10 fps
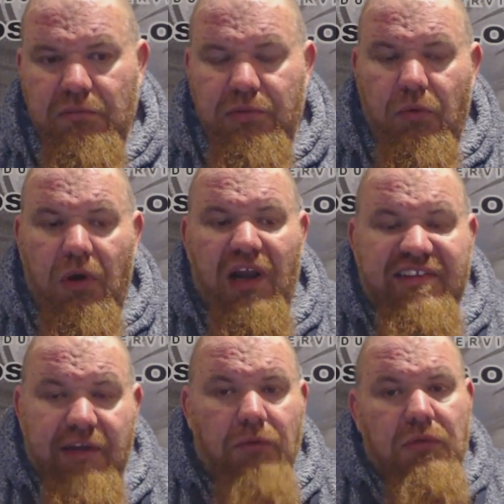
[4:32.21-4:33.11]
But what
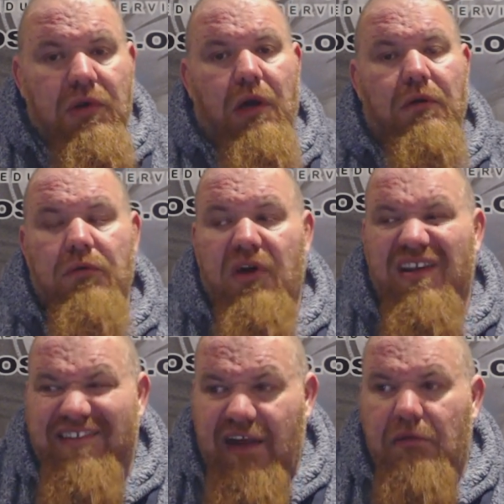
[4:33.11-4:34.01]
I don't know, what
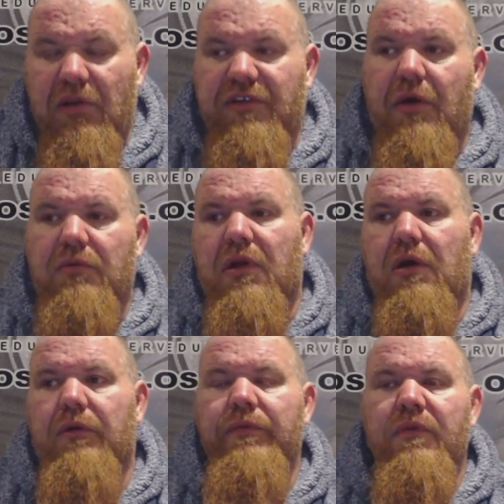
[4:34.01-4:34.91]
I genuinely don't
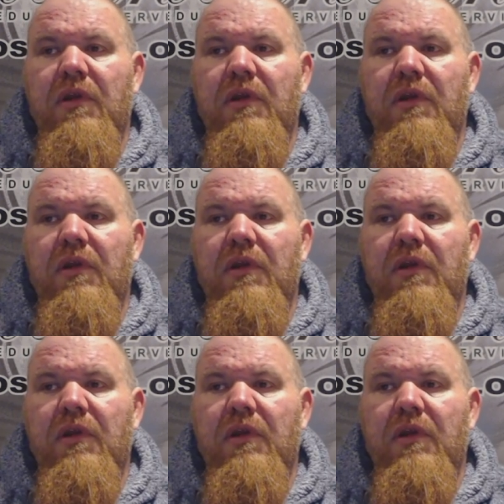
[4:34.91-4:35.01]
know,